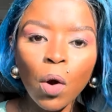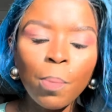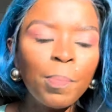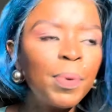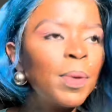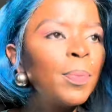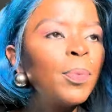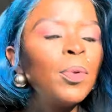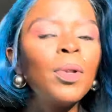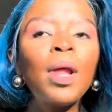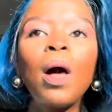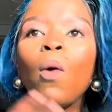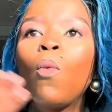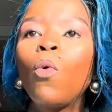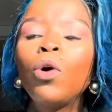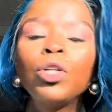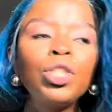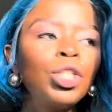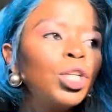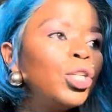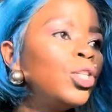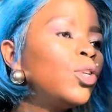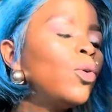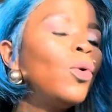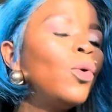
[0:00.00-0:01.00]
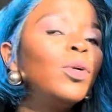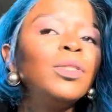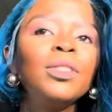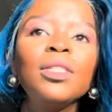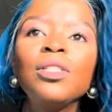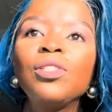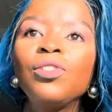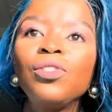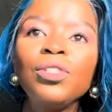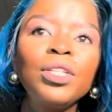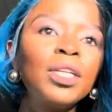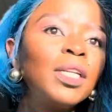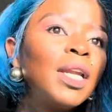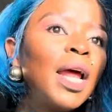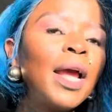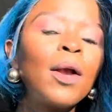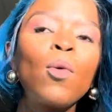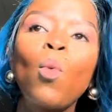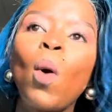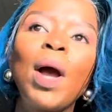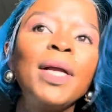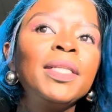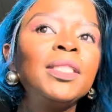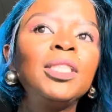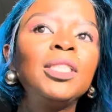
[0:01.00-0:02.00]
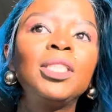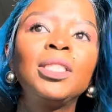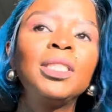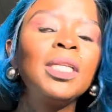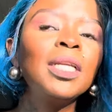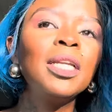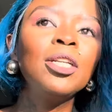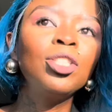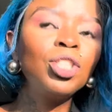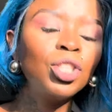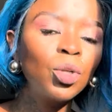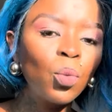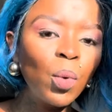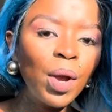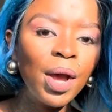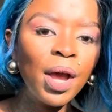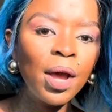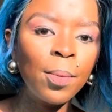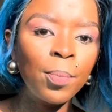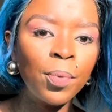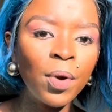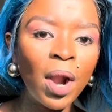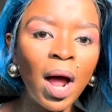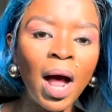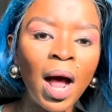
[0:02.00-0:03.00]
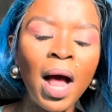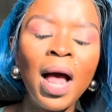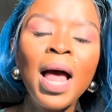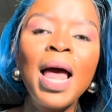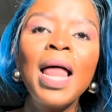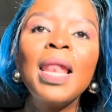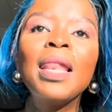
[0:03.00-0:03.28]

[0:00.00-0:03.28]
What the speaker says: People are watching you on the street like, why didn't she wear a bra?